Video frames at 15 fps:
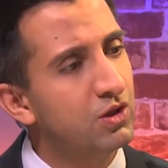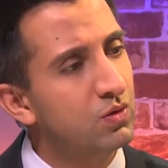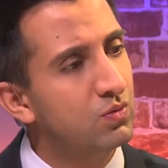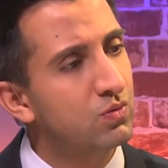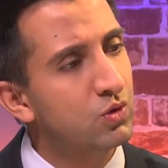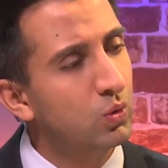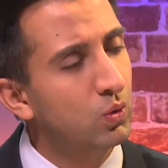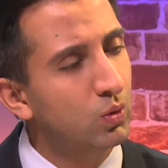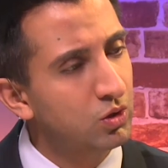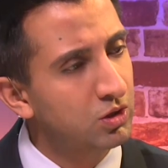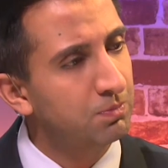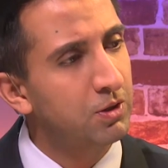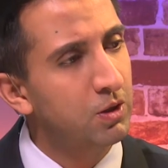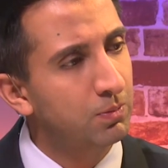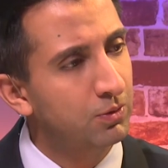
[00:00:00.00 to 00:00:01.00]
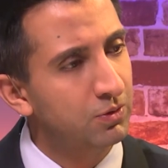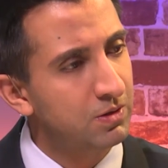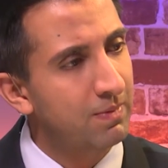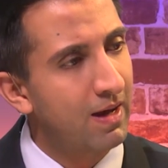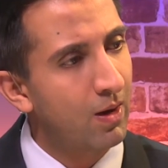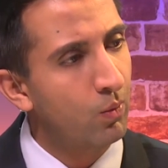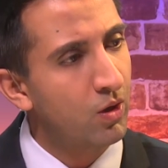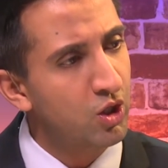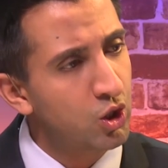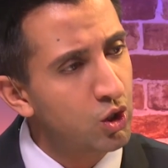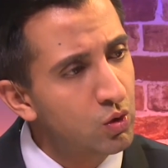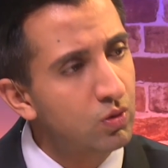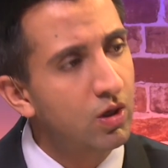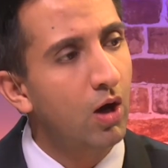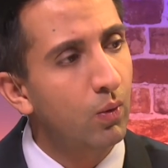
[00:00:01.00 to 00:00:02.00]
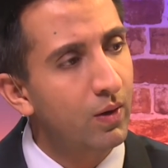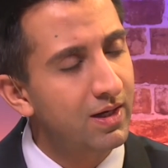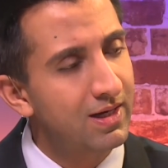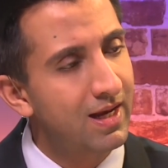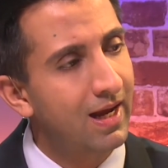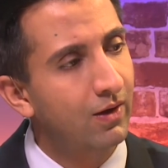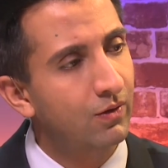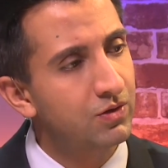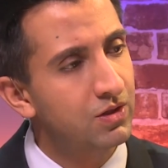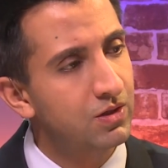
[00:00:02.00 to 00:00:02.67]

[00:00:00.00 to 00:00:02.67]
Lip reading: do you talk to pupils about when you go in now